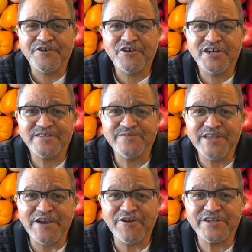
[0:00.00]
Her
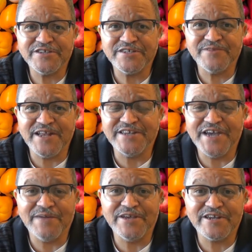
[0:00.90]
husband, Eric, is a
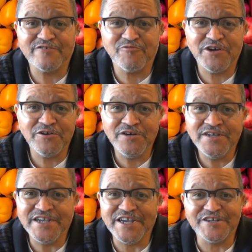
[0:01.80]
diabetic as well.
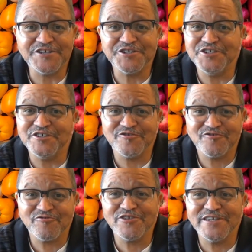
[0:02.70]
And she is
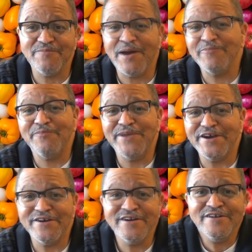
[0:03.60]
truly a mama
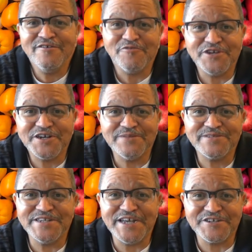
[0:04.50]
bear. When it
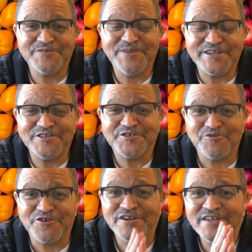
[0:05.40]
comes to that, she's making
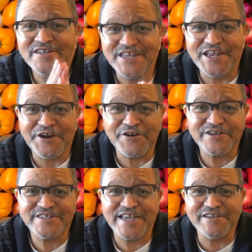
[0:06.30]
sure that Eric
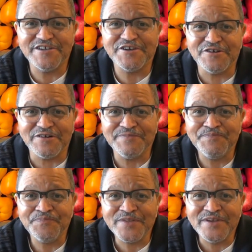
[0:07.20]
is taken care of.
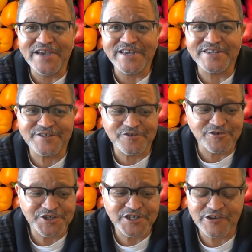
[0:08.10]
And so
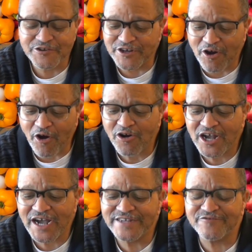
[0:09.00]
she's learning all
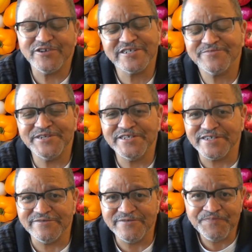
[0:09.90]
kinds of recipes
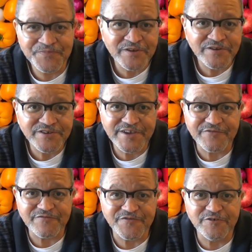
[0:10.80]
and
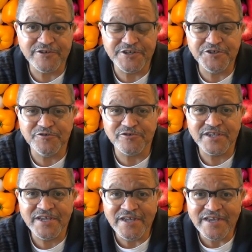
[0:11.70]
different foods to use.
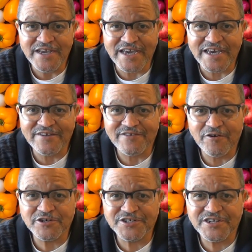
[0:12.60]
And
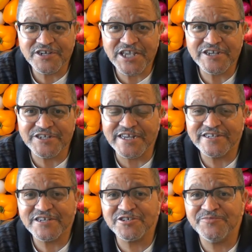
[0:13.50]
on occasion,
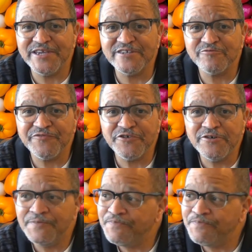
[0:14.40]
I touch base with her,